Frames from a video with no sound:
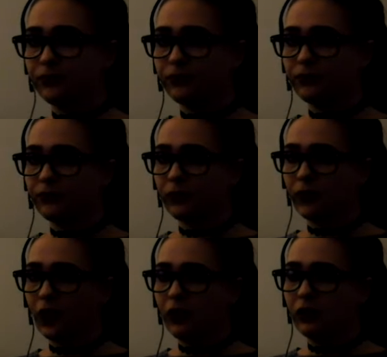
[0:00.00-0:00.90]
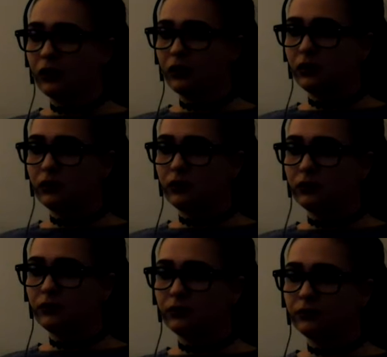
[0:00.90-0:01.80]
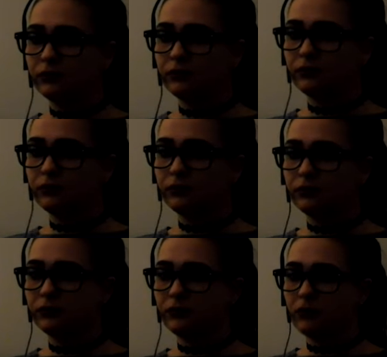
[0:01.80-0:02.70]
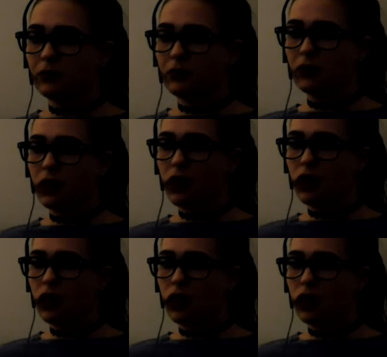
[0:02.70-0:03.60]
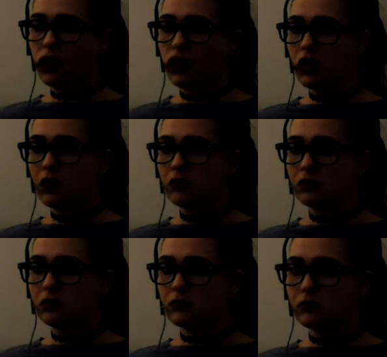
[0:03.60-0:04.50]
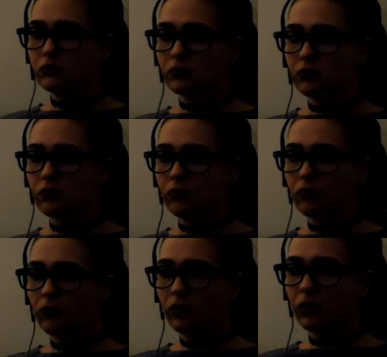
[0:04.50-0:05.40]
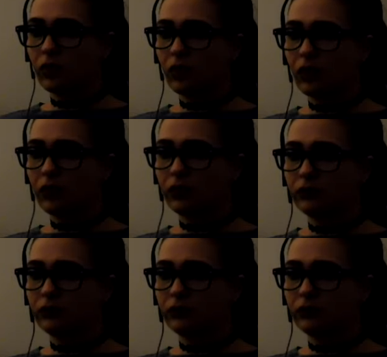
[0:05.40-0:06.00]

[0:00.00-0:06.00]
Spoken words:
(no one is talking)